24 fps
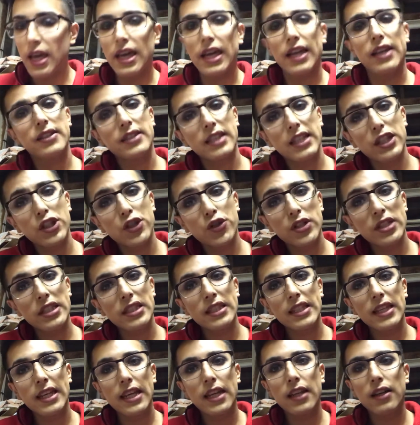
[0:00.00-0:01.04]
it's
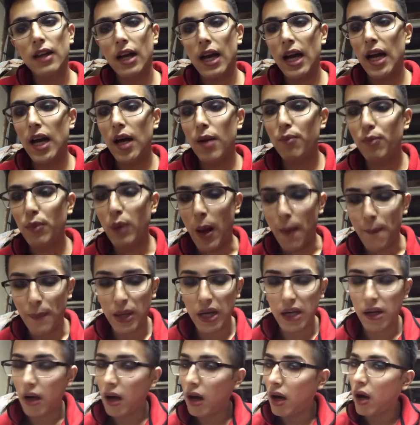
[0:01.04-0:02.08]
interesting,
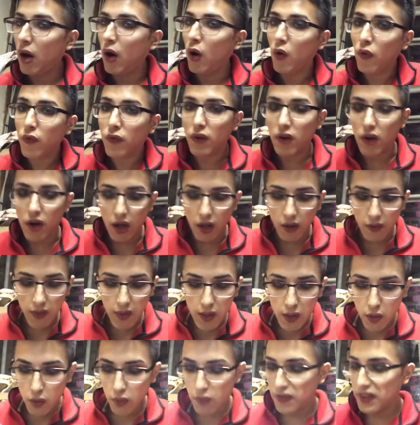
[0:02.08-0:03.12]
but overall
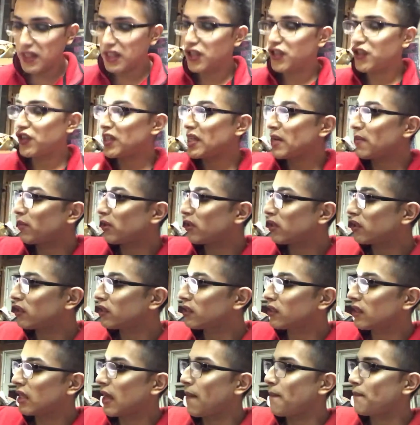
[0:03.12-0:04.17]
though, this
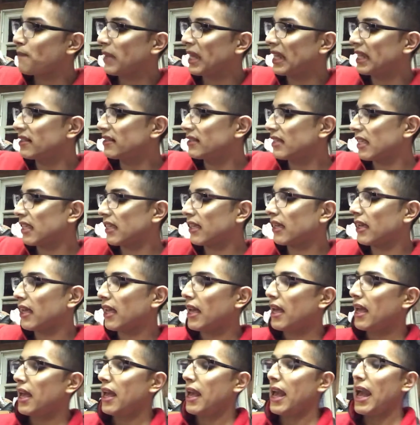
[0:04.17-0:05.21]
shimmers amazing.
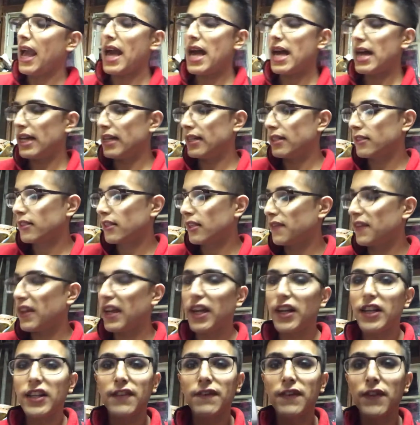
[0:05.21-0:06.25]
And the
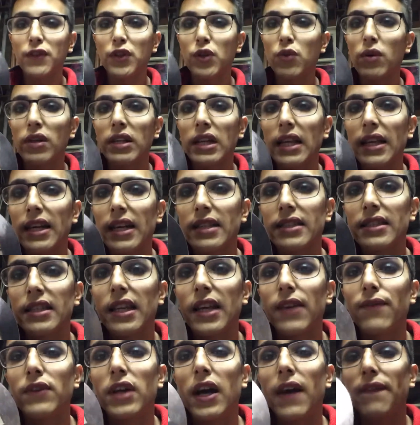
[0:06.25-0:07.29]
Area 51, like I said,
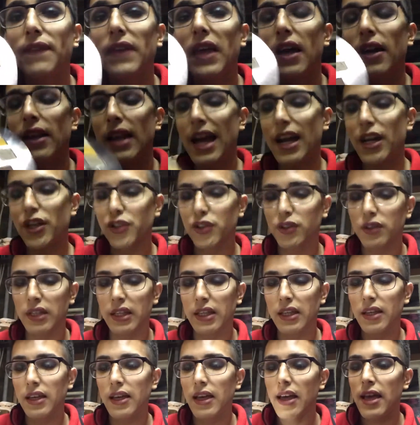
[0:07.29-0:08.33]
I've got that
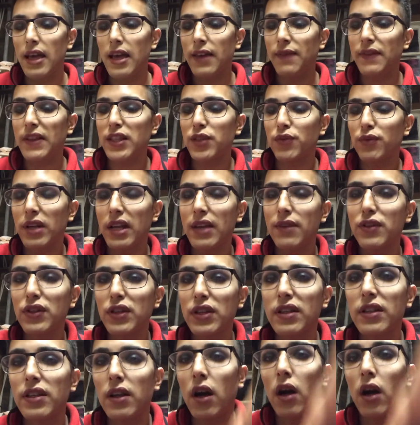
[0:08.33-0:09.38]
actually, that's what I did